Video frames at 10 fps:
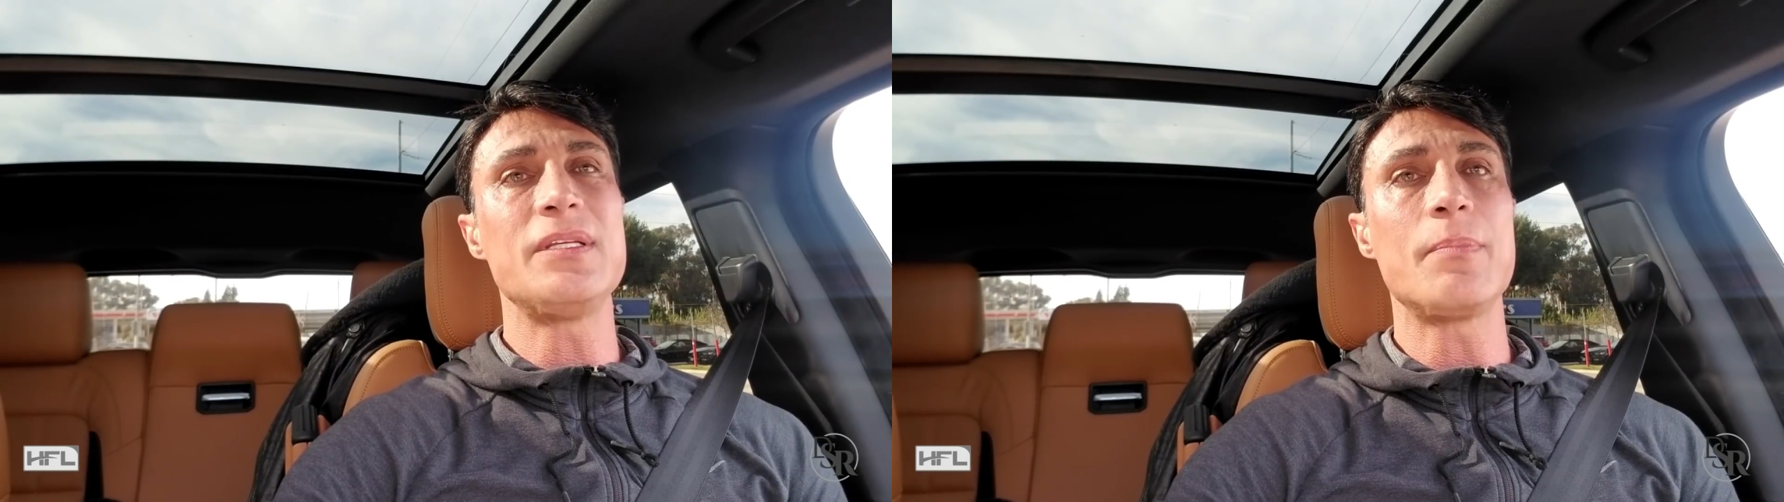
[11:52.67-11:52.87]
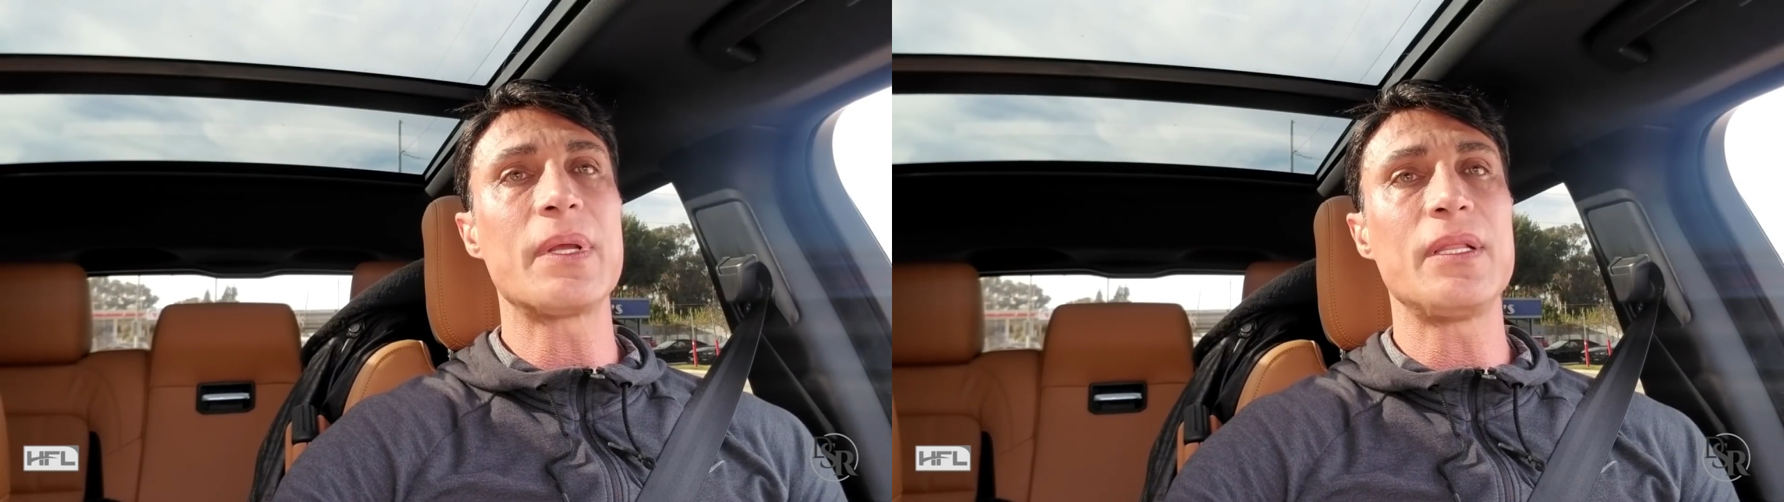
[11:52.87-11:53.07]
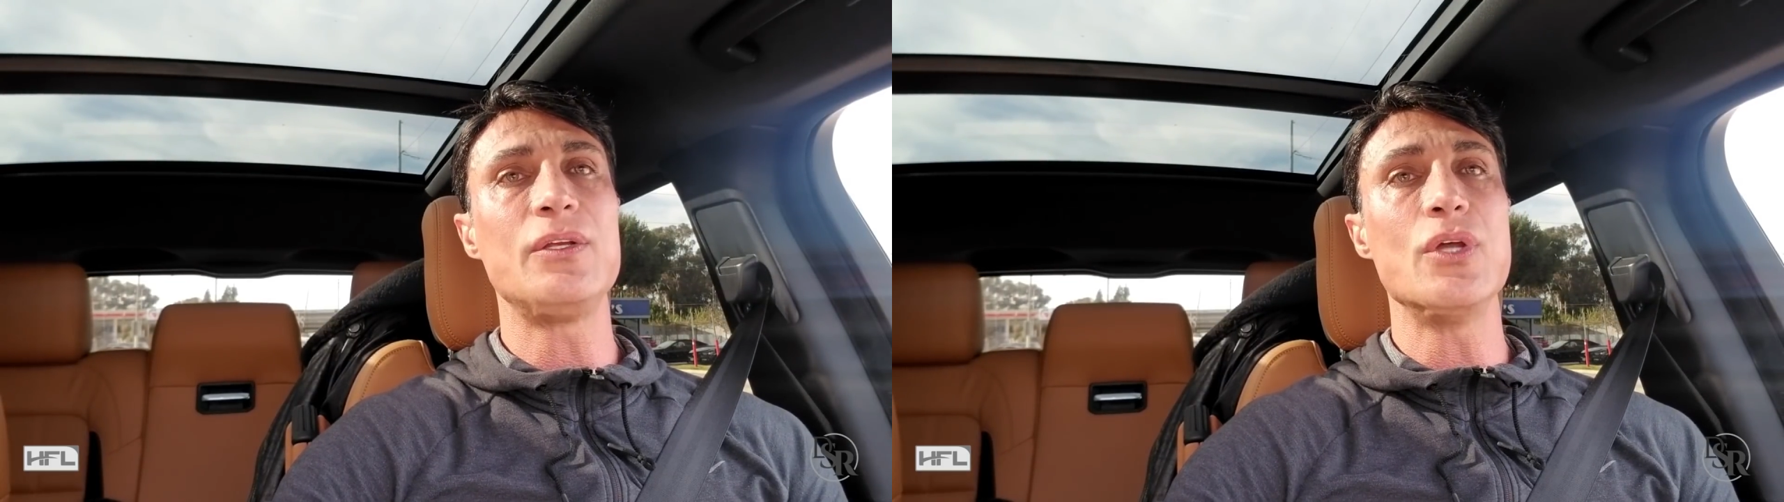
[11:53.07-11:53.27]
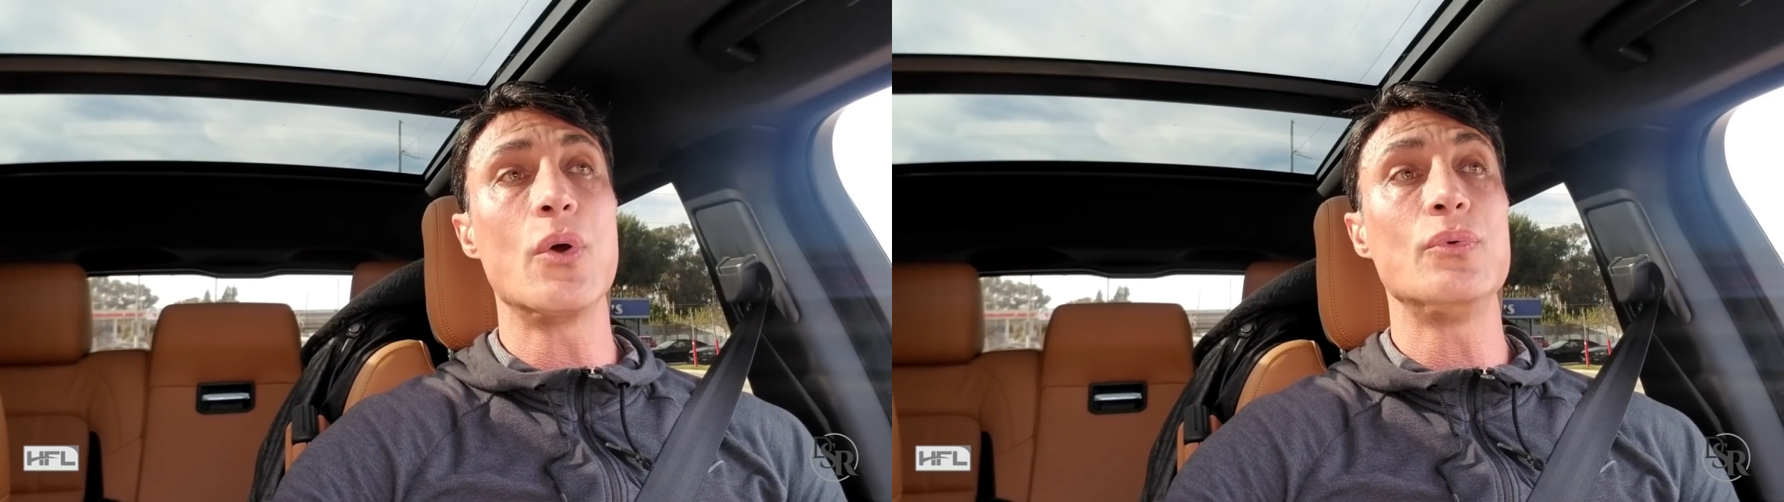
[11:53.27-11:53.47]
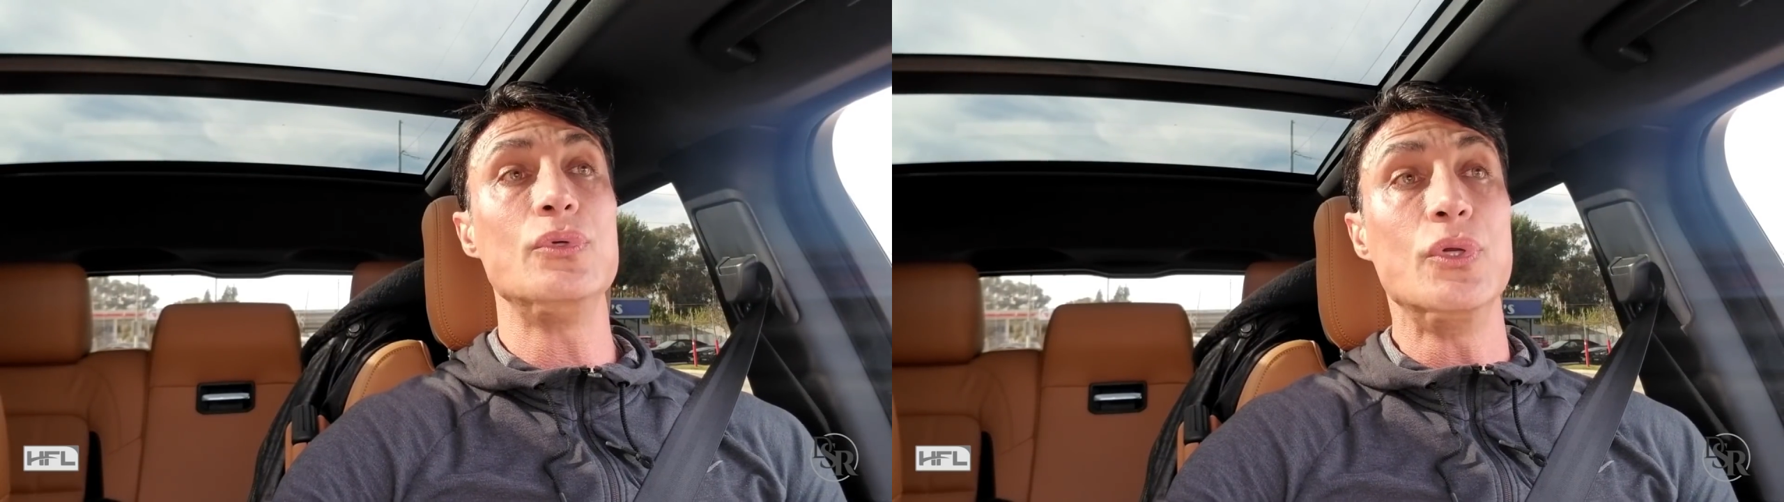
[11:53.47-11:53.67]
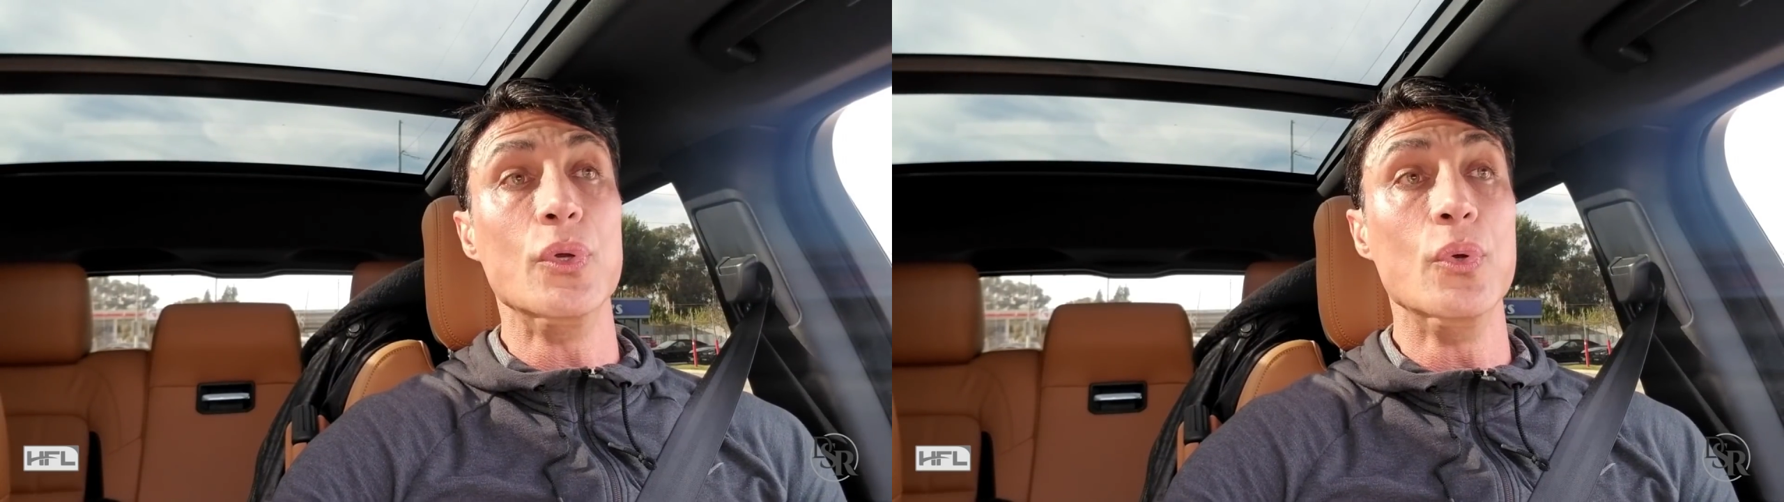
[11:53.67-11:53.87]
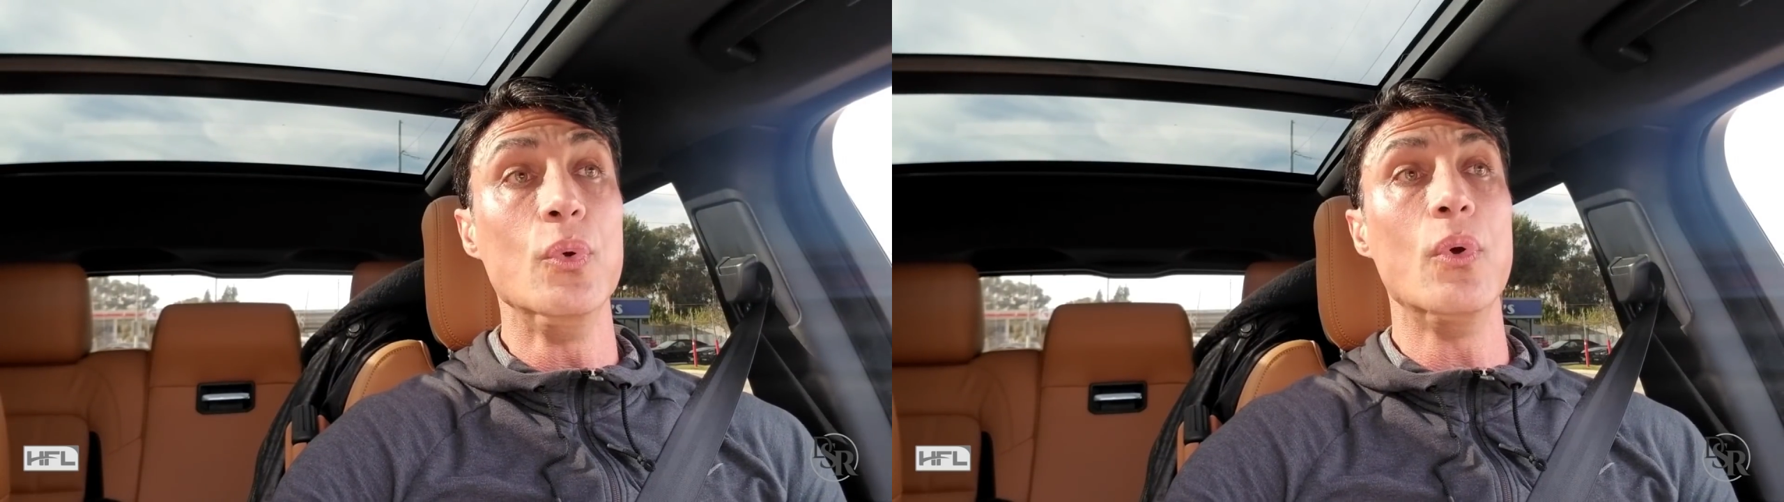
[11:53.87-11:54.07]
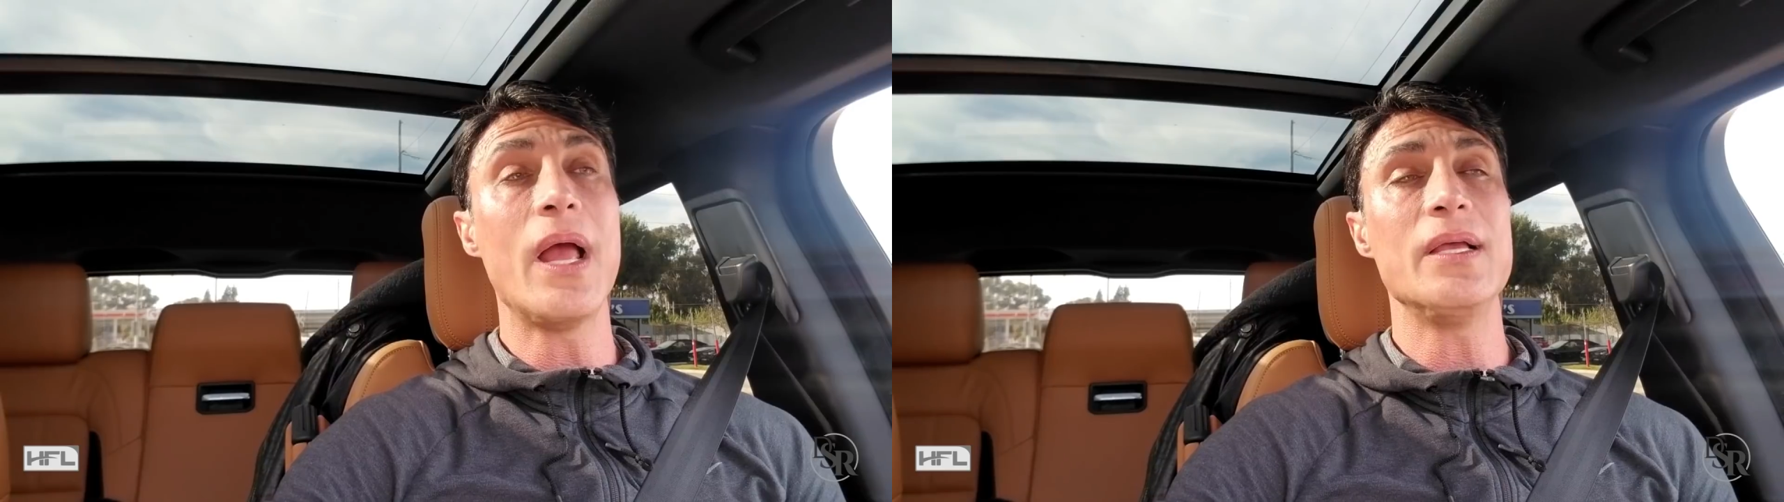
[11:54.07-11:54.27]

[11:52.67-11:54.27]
typically don't do